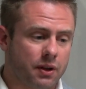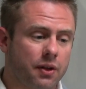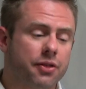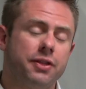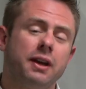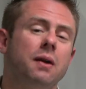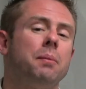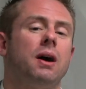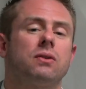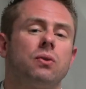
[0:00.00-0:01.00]
think
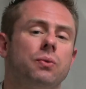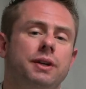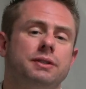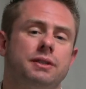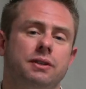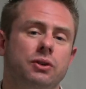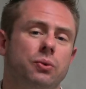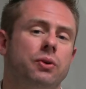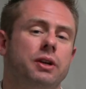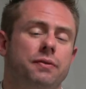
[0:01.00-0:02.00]
about the reason you
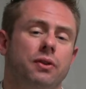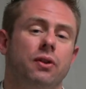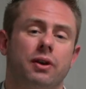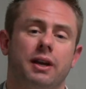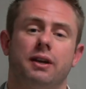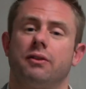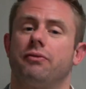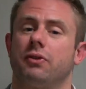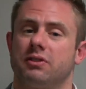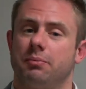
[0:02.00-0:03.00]
were even looking in the
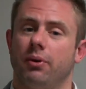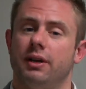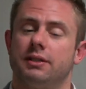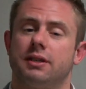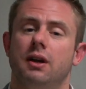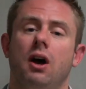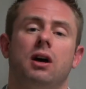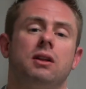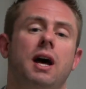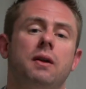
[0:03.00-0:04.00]
first place.
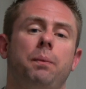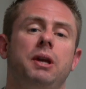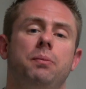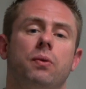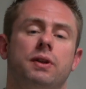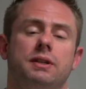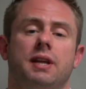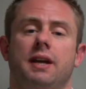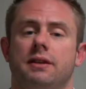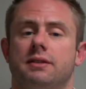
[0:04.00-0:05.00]
A lot of people that
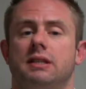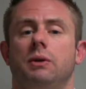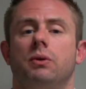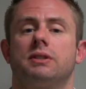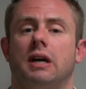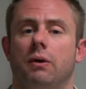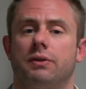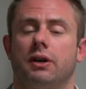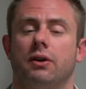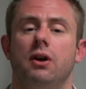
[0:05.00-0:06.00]
tend to see what's
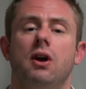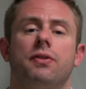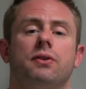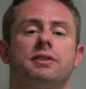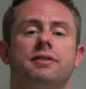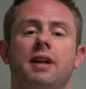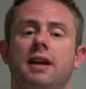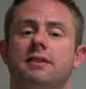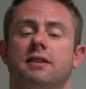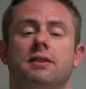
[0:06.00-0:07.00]
out there, there's
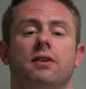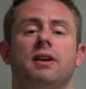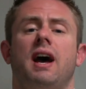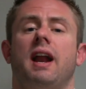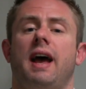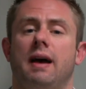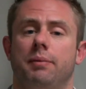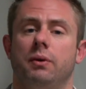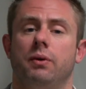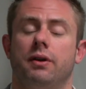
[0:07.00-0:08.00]
things that they're not
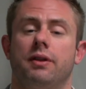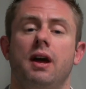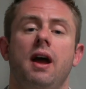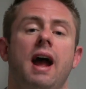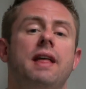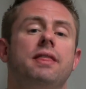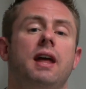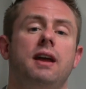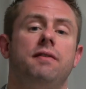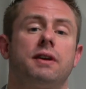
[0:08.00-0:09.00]
happy with, and
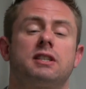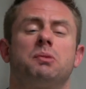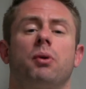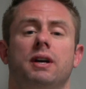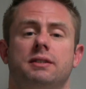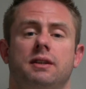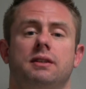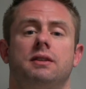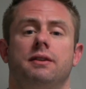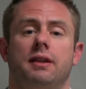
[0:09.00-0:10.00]
they've expressed
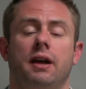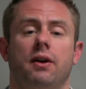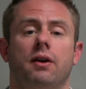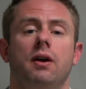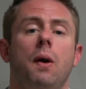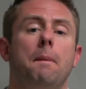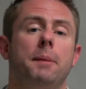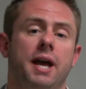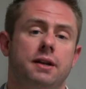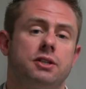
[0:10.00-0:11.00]
it to their
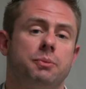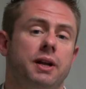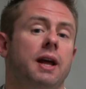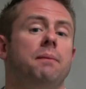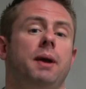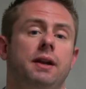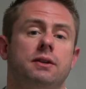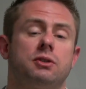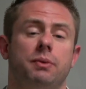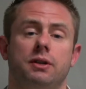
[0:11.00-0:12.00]
management, and
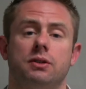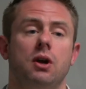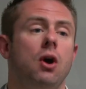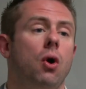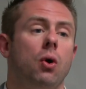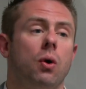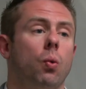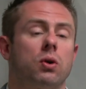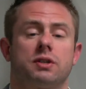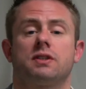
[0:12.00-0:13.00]
management
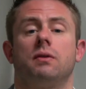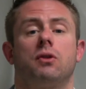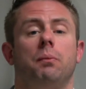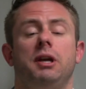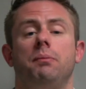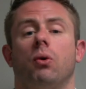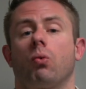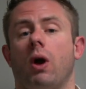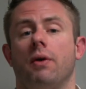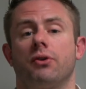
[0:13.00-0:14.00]
or the people
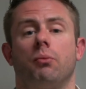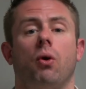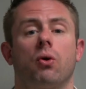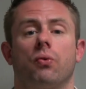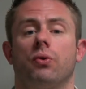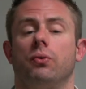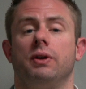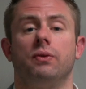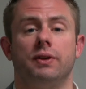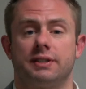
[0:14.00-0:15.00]
around them aren't
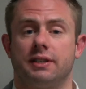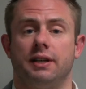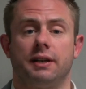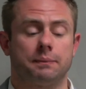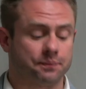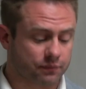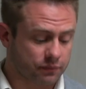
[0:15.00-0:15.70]
really listening.